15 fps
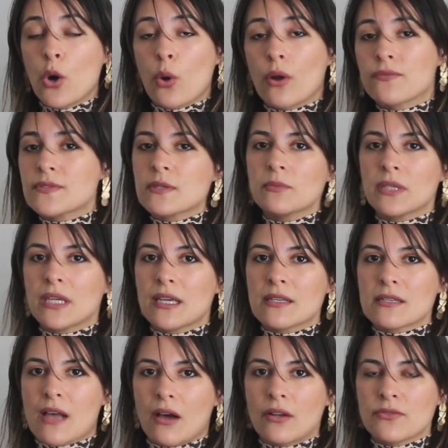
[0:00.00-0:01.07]
or if something
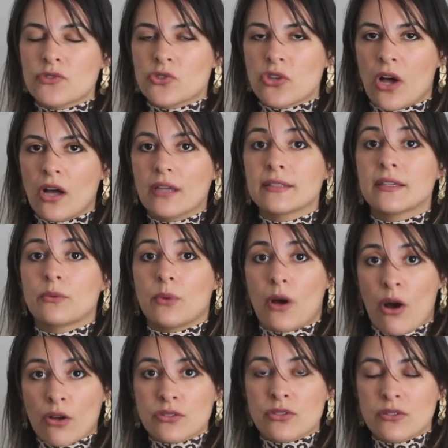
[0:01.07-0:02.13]
is out of stock. They will
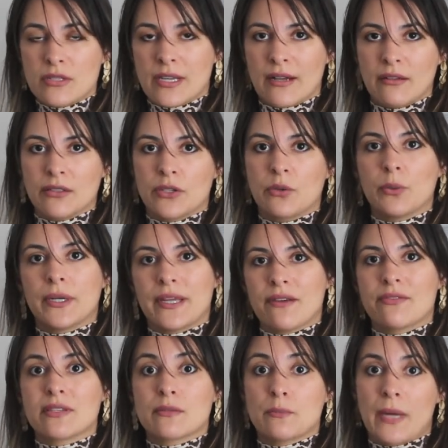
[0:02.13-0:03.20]
also tell you
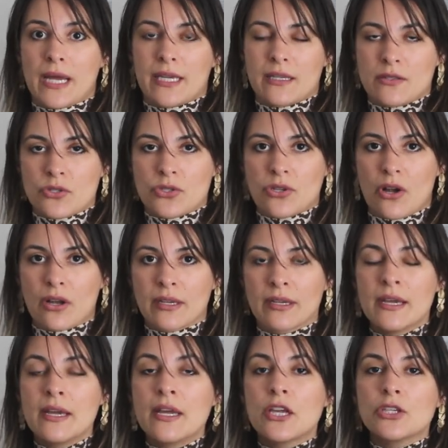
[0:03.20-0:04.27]
whenever it's back in stock.
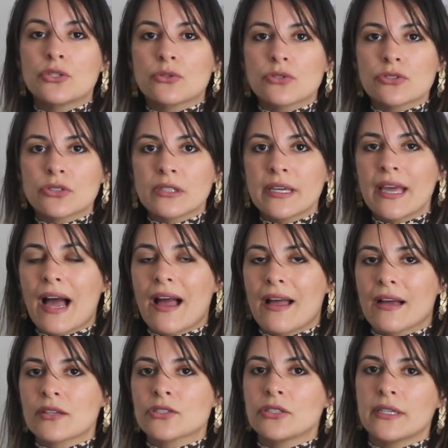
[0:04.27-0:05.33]
Usually I
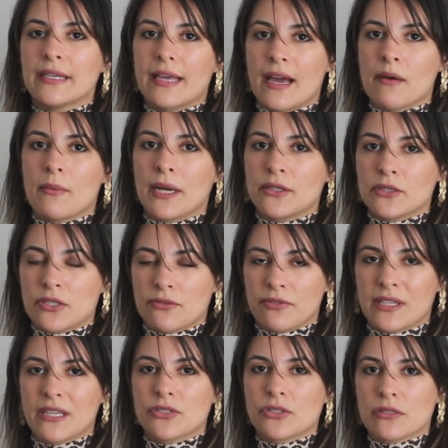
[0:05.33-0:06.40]
actually get my
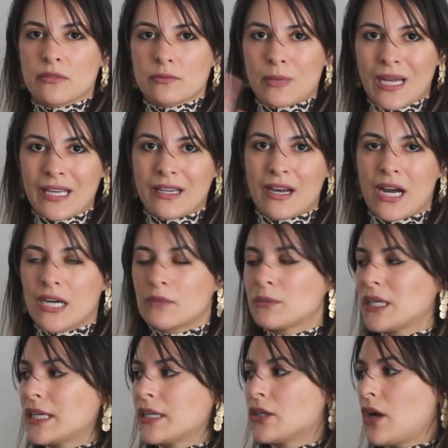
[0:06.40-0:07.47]
notifications by
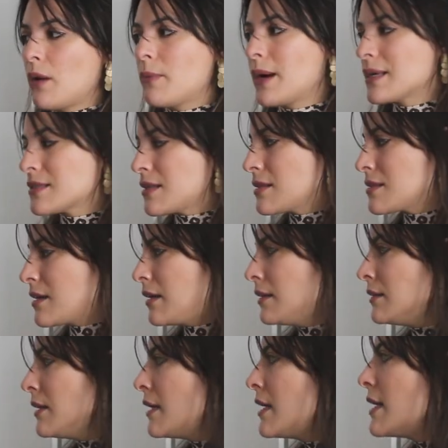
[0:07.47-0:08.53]
Karma and not by
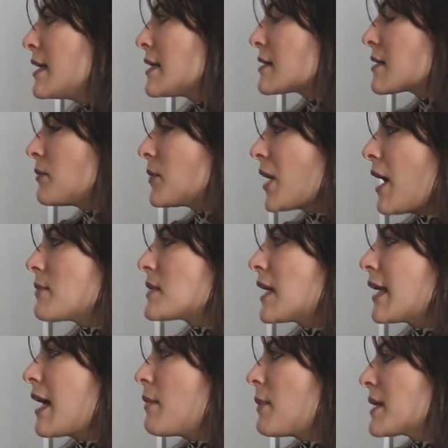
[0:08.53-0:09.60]
Sezane. Sometimes
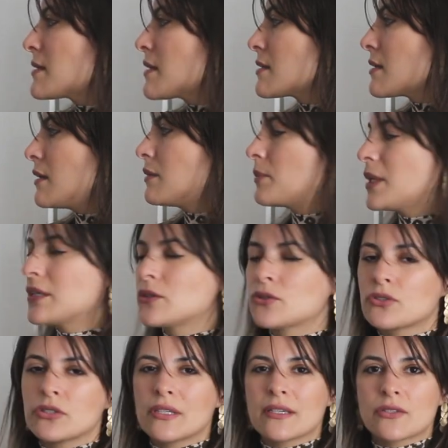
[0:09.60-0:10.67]
I get by Sezane, but
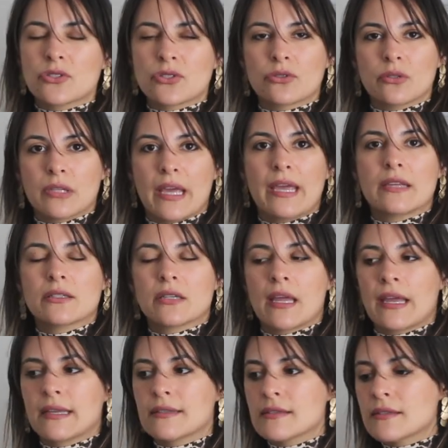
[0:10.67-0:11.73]
usually it's too late
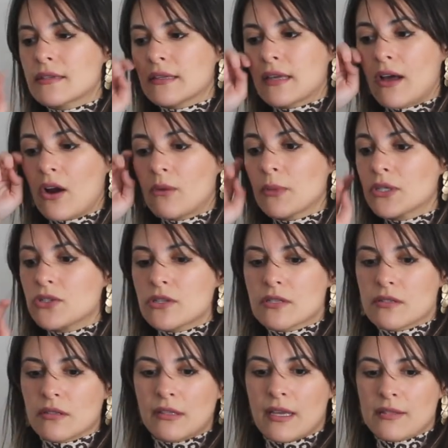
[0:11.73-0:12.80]
and Karma
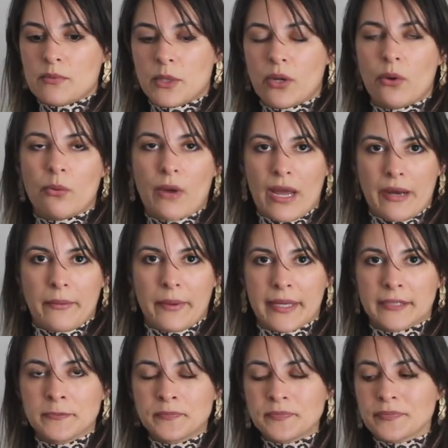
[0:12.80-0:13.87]
just lets me know right
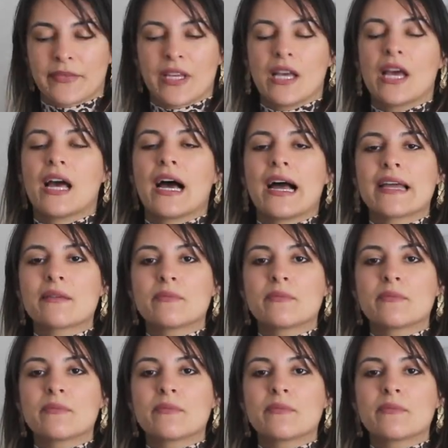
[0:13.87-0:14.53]
away. I